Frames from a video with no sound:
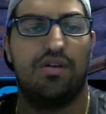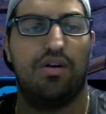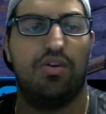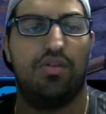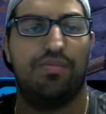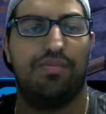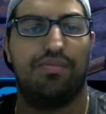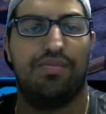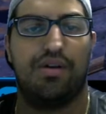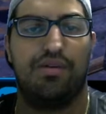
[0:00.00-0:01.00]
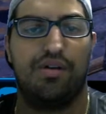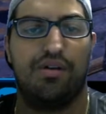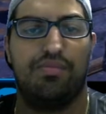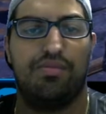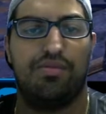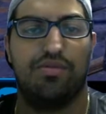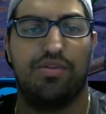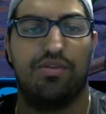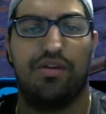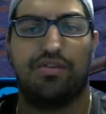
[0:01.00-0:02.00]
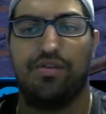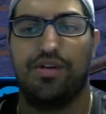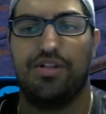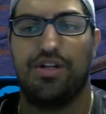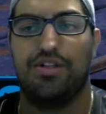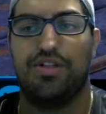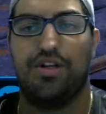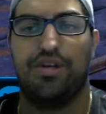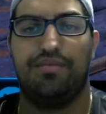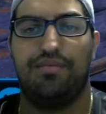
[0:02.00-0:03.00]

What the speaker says: Oh, now Deadpool's going after my JJ.